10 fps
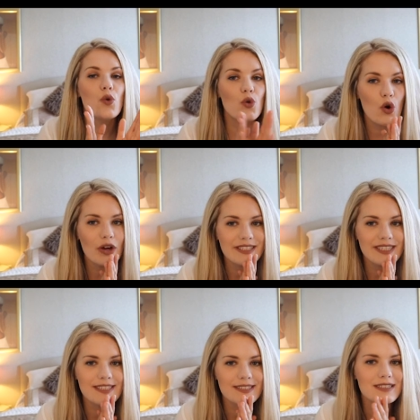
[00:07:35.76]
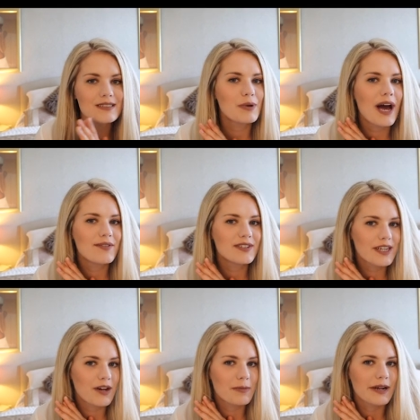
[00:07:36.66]
Not excited, but having to
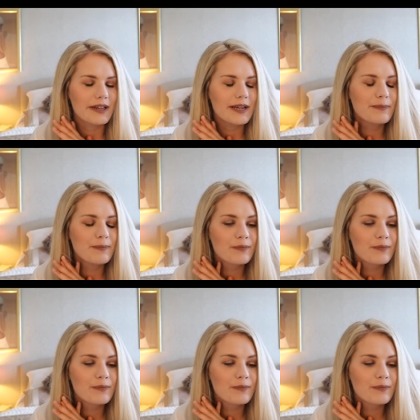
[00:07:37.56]
get up early.